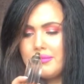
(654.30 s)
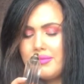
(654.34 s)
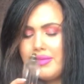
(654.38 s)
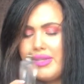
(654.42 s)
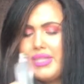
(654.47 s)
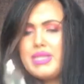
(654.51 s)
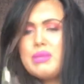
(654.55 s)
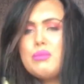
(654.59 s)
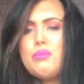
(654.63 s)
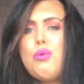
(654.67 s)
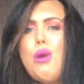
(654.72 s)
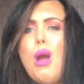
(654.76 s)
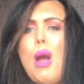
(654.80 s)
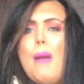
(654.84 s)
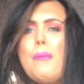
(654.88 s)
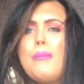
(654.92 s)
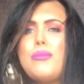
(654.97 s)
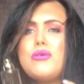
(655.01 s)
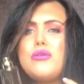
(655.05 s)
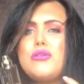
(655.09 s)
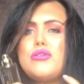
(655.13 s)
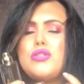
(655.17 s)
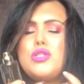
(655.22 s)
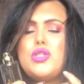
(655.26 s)
it's a
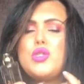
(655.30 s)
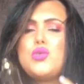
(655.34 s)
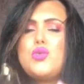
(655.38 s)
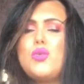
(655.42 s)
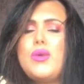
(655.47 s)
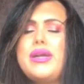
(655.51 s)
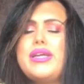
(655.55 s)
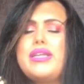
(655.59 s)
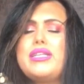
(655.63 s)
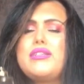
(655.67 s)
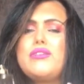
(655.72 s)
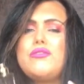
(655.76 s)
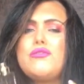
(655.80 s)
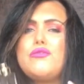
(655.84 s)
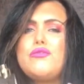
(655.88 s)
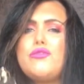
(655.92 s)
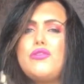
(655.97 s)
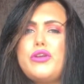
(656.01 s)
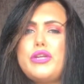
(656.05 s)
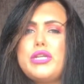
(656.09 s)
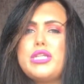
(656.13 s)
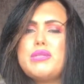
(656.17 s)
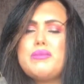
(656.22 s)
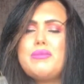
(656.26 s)
proper sweet
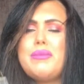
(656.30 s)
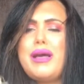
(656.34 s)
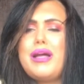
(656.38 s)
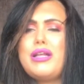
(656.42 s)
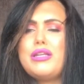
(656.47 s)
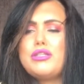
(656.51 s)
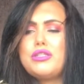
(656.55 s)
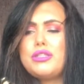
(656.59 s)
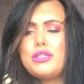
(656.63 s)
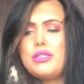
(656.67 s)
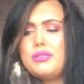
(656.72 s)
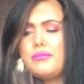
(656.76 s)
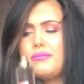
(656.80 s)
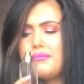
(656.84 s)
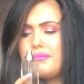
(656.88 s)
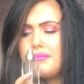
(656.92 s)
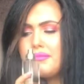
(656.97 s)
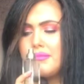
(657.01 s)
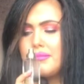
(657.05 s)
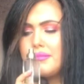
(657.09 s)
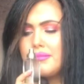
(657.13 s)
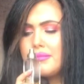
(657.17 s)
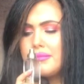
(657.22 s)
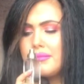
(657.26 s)
fruity smell to it.
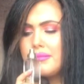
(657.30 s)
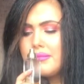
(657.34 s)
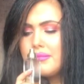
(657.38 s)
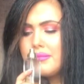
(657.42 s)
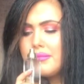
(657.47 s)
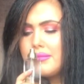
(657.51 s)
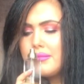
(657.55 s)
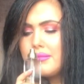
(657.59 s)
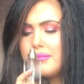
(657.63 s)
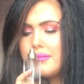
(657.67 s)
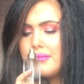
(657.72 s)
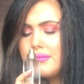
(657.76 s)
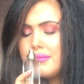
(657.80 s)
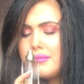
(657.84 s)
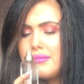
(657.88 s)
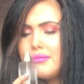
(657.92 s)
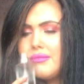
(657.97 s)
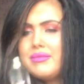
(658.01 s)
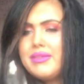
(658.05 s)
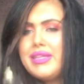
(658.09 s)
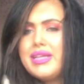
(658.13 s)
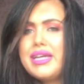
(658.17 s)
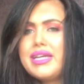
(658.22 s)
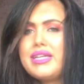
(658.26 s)

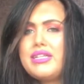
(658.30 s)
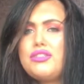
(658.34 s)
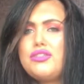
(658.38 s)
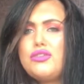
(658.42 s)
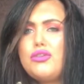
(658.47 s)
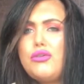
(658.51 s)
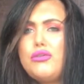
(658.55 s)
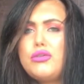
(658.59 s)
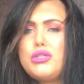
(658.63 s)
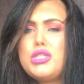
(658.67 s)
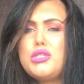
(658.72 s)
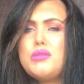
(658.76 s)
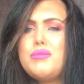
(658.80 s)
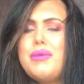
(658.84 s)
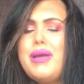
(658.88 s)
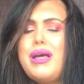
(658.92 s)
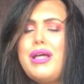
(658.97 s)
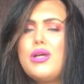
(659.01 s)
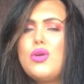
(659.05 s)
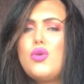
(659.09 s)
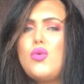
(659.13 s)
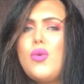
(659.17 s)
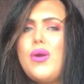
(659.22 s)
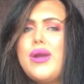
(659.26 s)
Like, it does
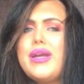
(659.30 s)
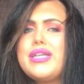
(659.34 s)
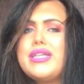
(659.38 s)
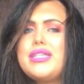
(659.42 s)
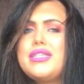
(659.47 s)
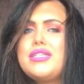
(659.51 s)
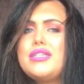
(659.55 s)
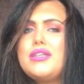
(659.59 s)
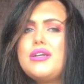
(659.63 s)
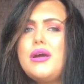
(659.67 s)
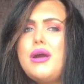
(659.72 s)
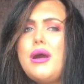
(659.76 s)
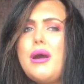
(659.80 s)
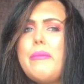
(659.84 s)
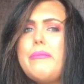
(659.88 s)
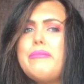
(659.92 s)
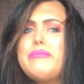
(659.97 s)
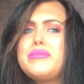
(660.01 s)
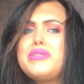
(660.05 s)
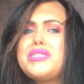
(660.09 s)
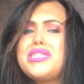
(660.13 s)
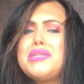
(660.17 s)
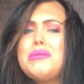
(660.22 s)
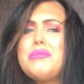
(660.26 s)
smell quite
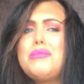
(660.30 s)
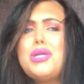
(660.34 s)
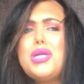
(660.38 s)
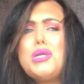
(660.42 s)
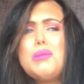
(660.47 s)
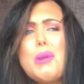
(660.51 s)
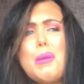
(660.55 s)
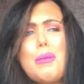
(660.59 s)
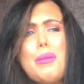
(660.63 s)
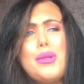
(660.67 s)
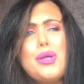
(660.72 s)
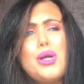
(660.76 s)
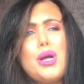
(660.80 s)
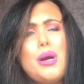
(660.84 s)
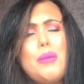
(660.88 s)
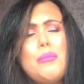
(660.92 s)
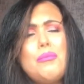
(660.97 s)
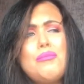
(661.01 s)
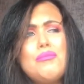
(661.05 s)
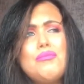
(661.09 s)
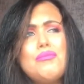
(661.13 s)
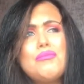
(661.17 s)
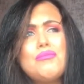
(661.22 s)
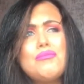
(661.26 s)
similar to
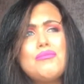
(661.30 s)
Bubblegum,